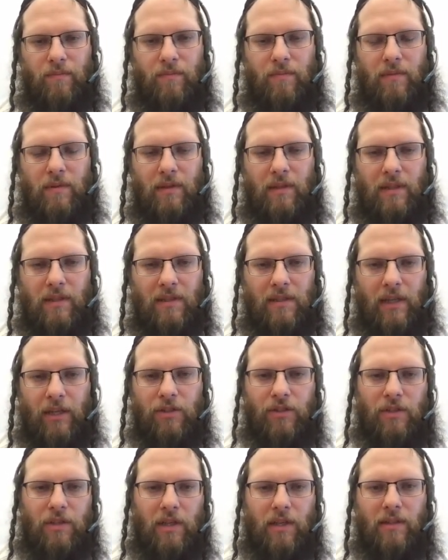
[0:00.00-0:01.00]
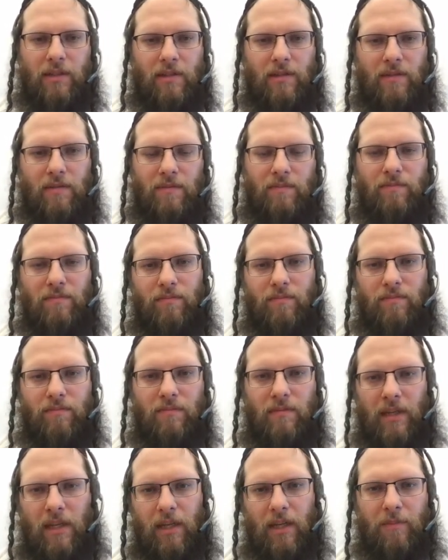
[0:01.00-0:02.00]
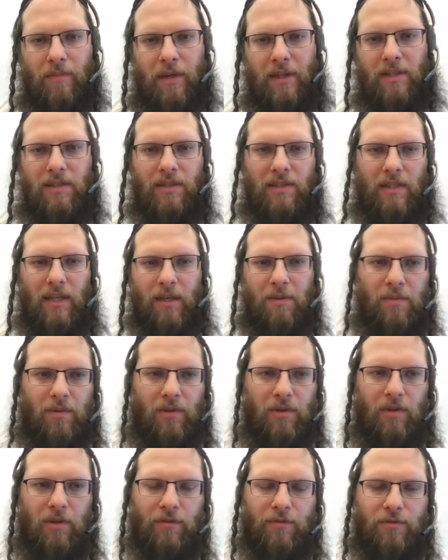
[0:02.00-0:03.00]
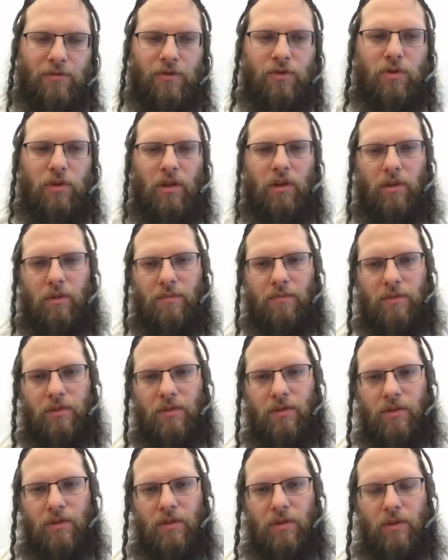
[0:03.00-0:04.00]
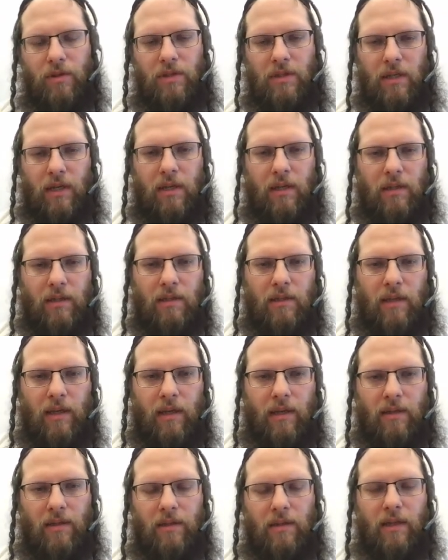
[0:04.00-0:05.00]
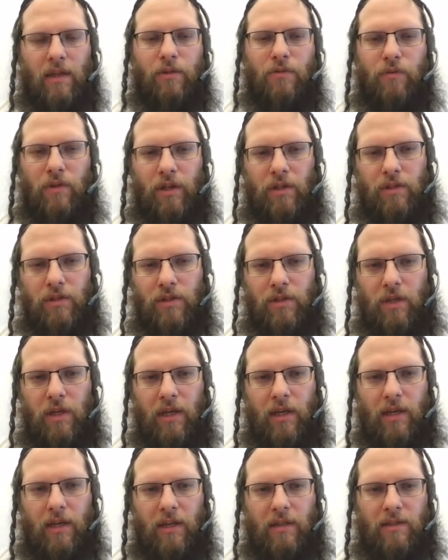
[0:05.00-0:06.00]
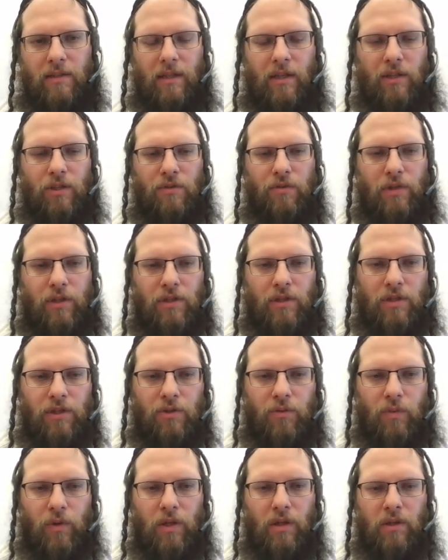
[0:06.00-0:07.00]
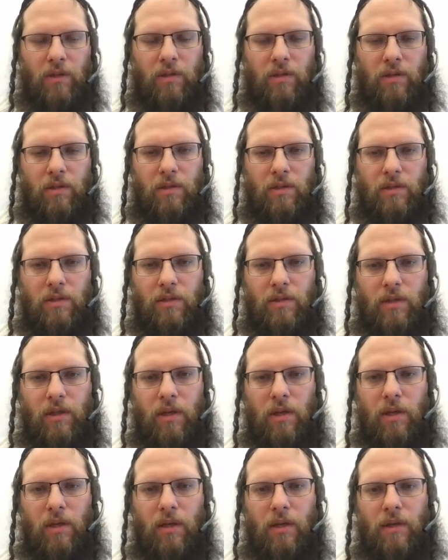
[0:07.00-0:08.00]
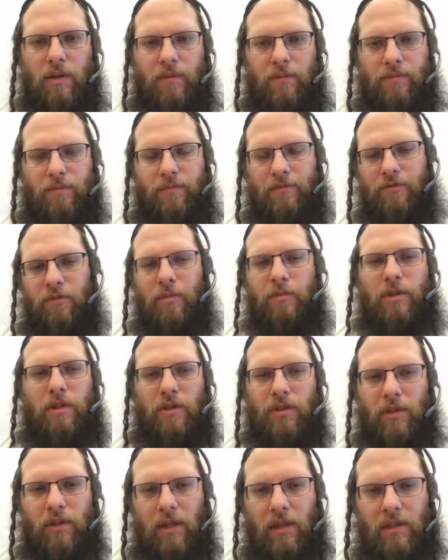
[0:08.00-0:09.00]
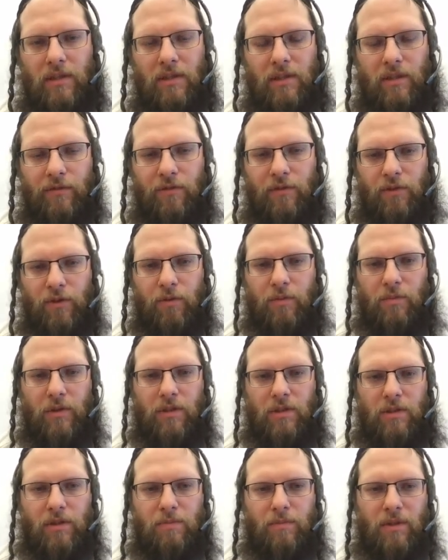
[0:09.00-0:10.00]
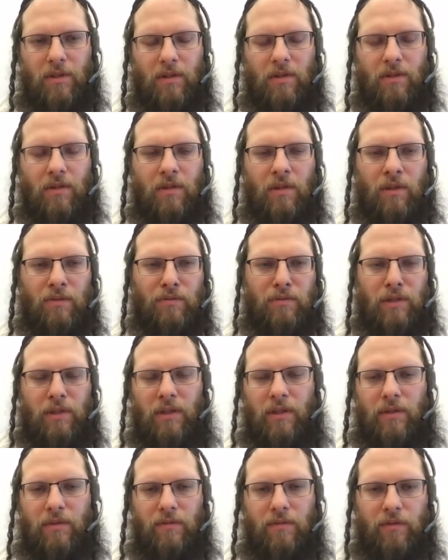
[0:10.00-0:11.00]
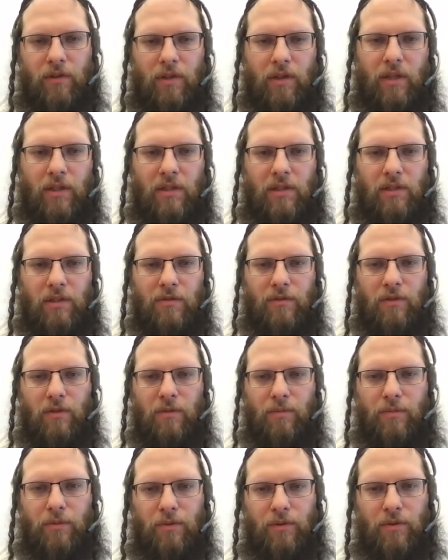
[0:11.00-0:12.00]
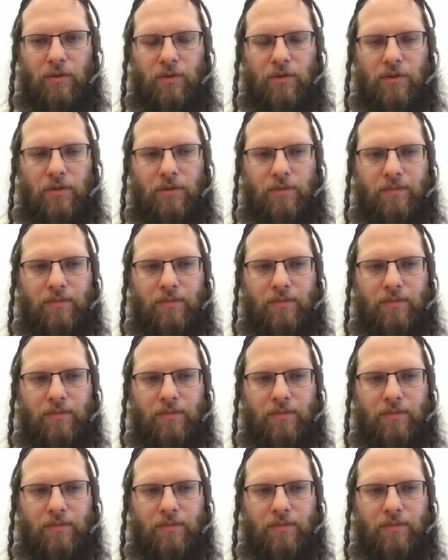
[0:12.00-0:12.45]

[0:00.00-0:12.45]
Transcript: it's actually a database table of 2 columns, the sign and the date range. And the date range as well is formatted nicely for humans, but not really very nicely for computers.